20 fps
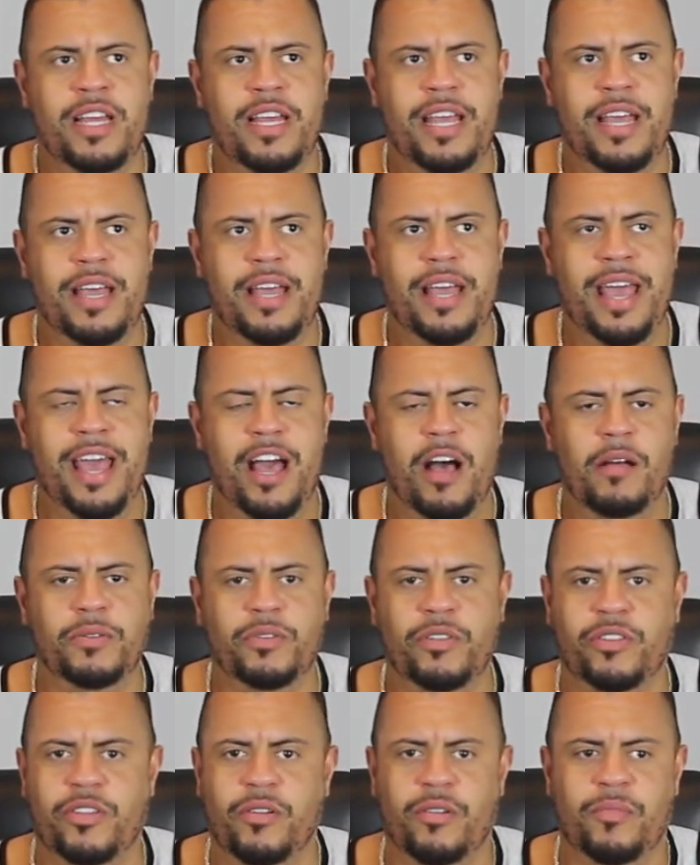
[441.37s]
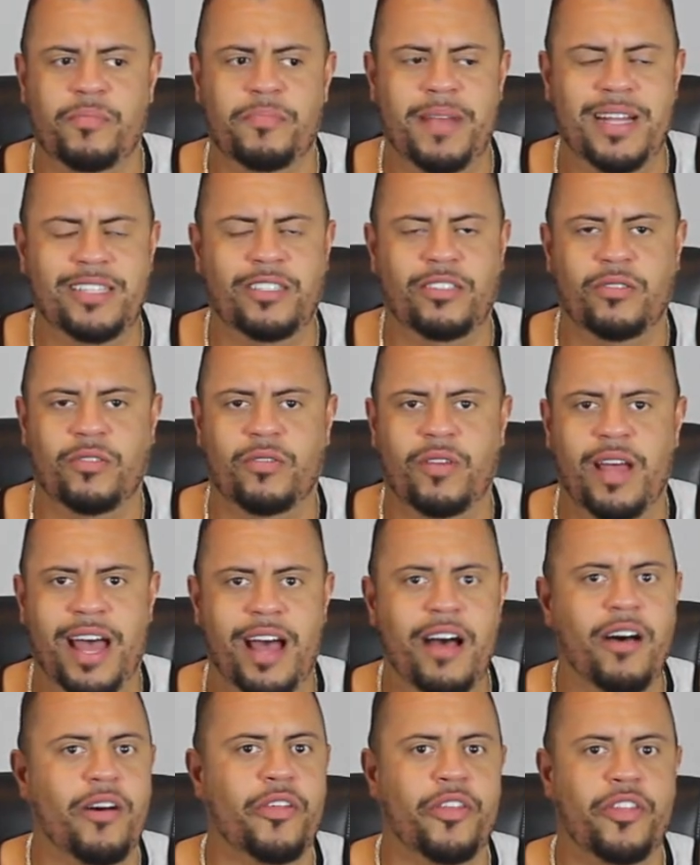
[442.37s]
It helps with your mental
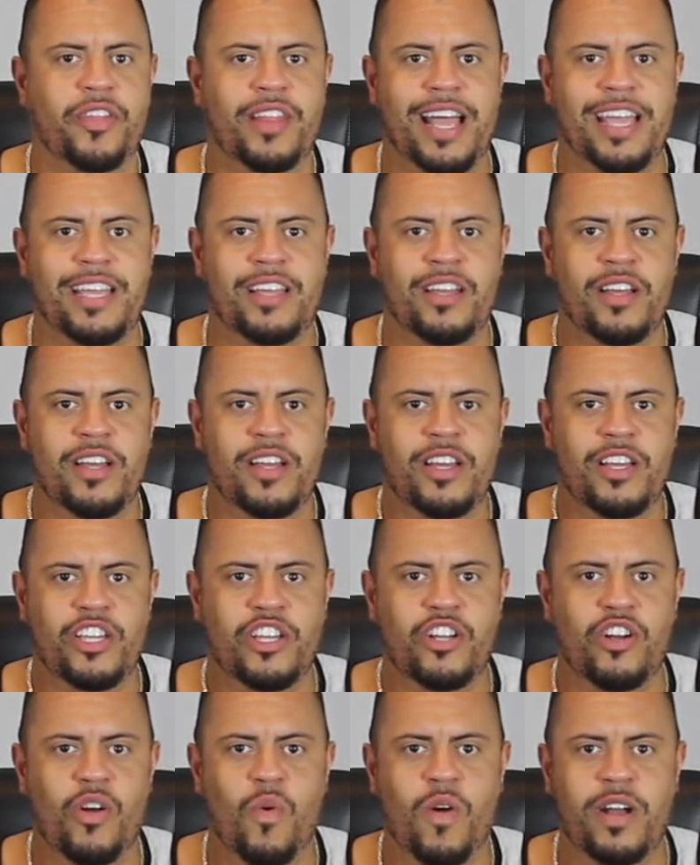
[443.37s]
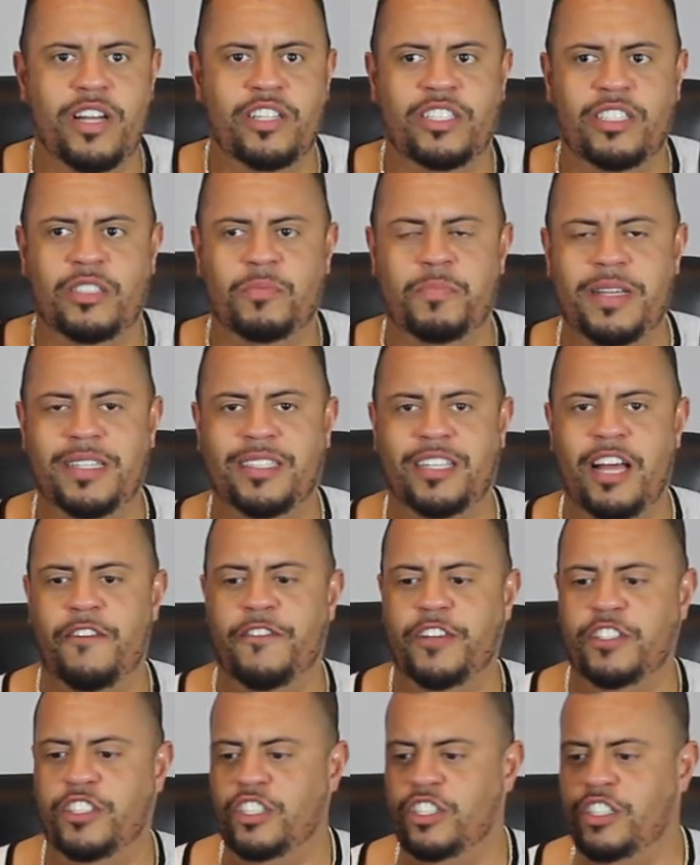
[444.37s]
health. Like, you don't want to just be
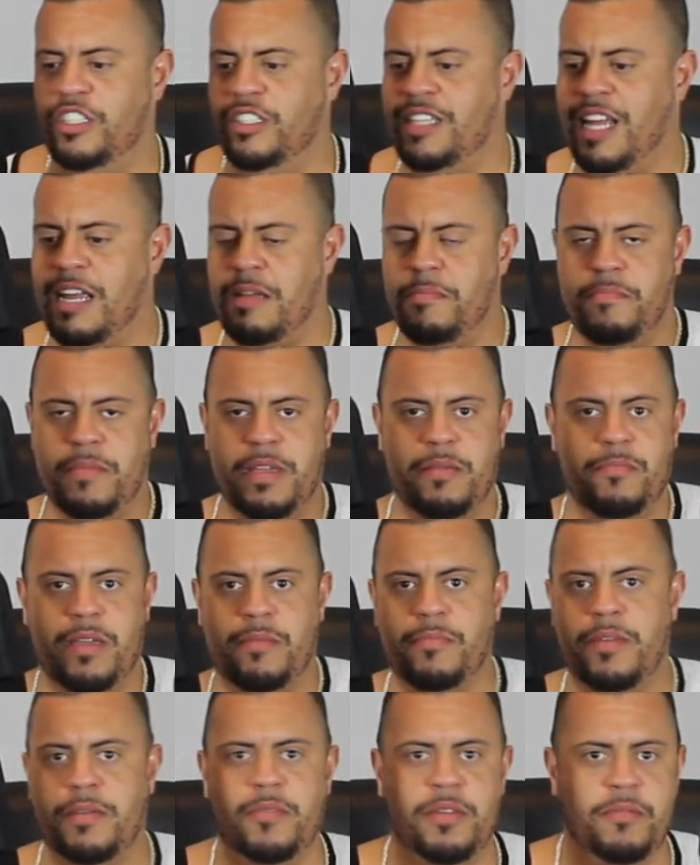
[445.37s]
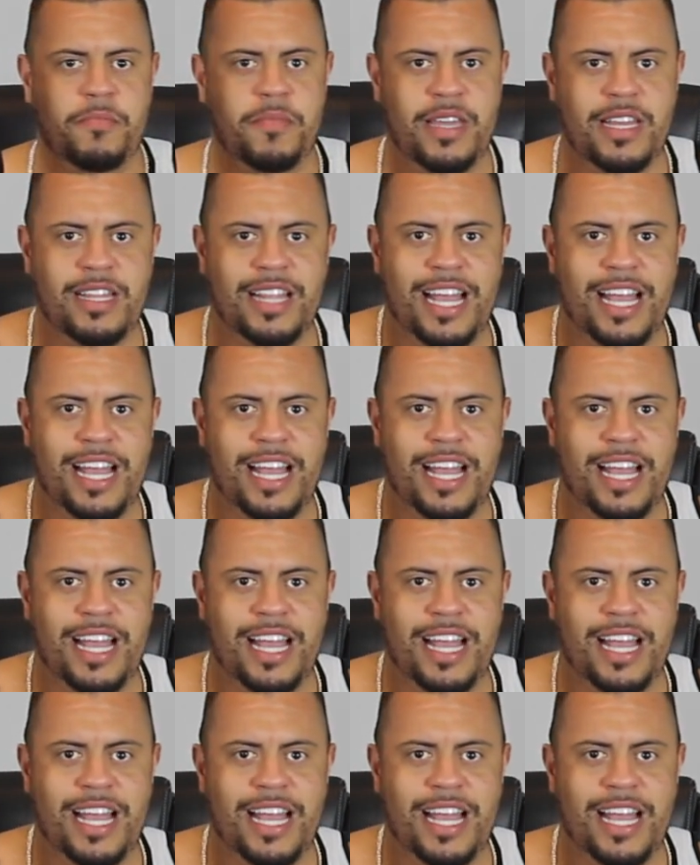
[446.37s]
selfish and just think me, me, me, me, me.